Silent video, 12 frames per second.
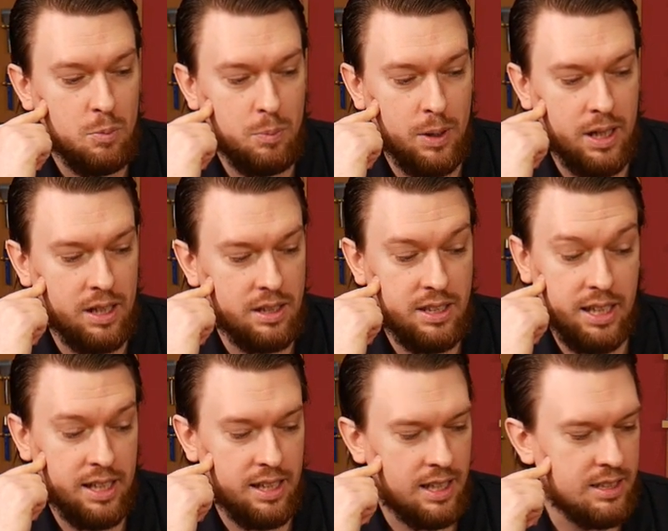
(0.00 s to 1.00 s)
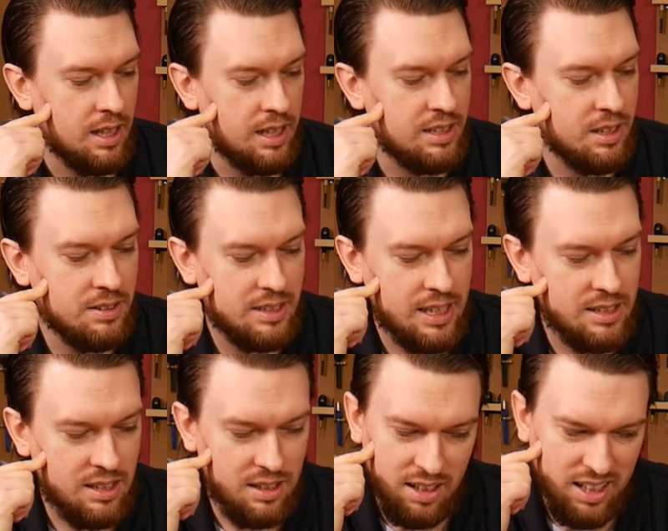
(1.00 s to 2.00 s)
But yeah, I d- I don't
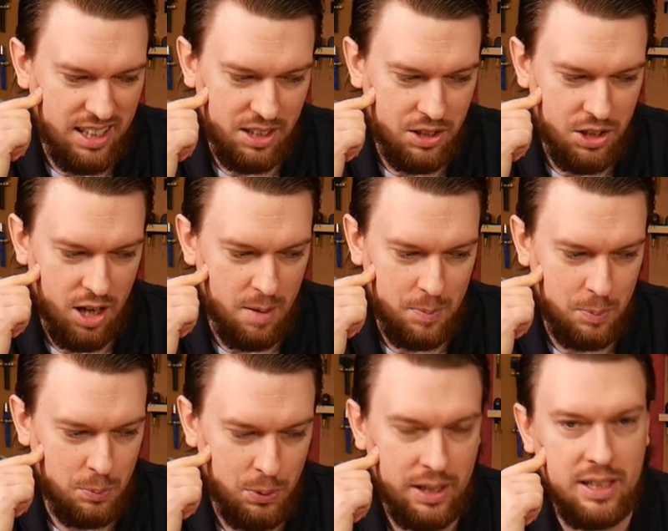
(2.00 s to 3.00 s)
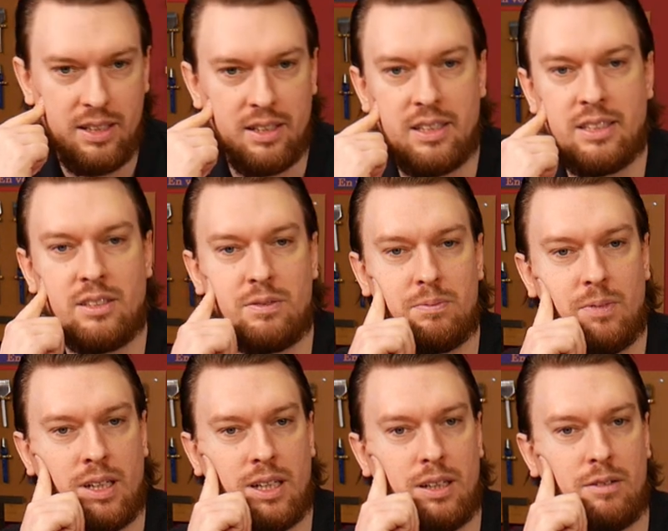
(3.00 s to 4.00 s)
tend to like sharp pricking irons
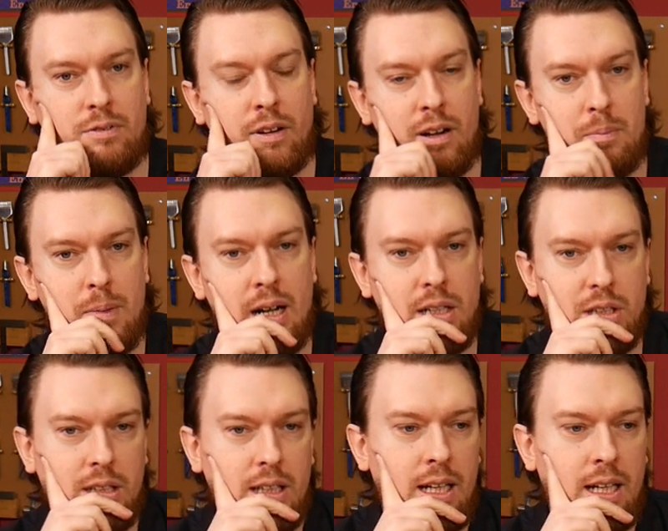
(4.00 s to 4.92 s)
uh, very much,